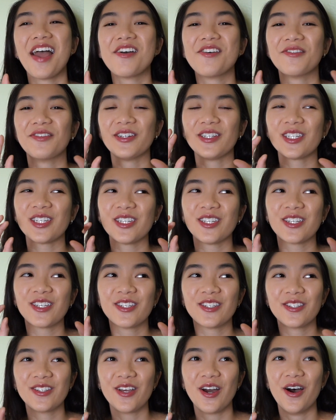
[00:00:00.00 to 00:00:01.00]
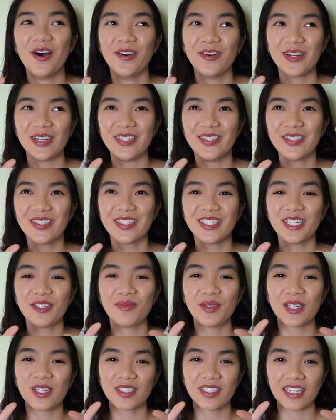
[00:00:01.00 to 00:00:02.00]
Which is so interesting
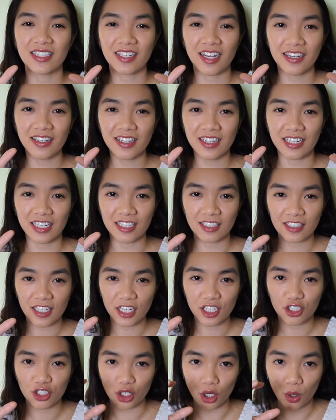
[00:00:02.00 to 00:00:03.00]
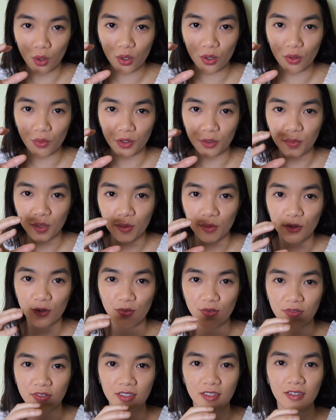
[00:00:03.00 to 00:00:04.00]
because that's kind of an inside joke with people
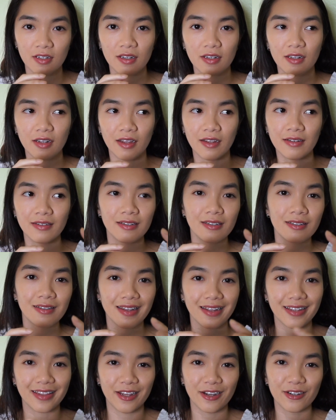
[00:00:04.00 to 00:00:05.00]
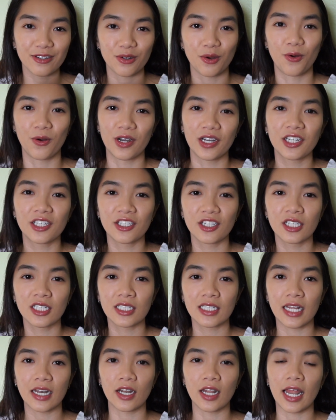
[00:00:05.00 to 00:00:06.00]
who visited London. Like, there are tourist shirts
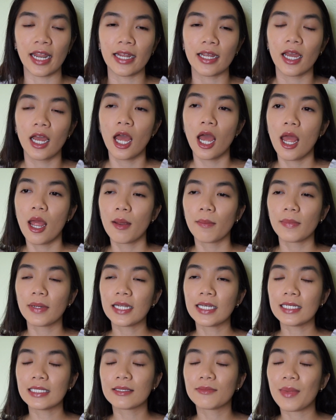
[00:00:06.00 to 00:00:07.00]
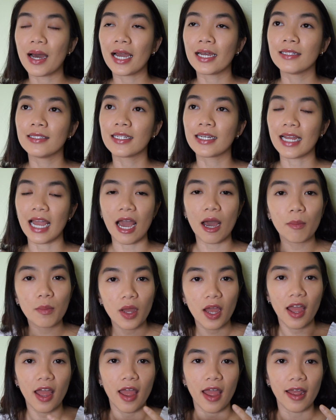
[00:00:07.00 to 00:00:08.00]
that are like, please mind the gap.
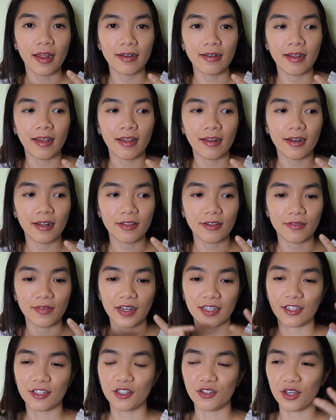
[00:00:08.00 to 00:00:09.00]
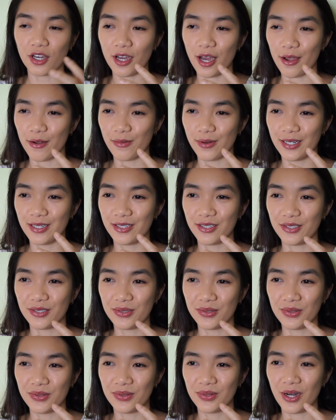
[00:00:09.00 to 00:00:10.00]
And then the fact that I went
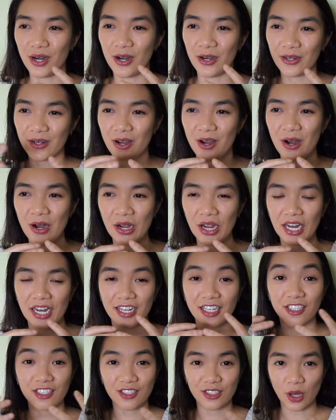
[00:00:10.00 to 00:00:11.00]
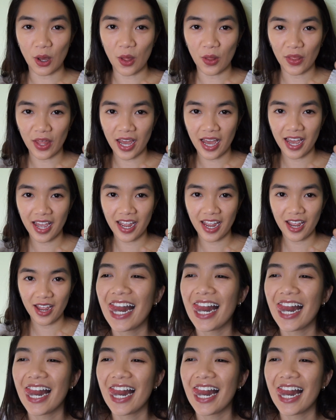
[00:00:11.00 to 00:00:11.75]
to Hong Kong and I saw that.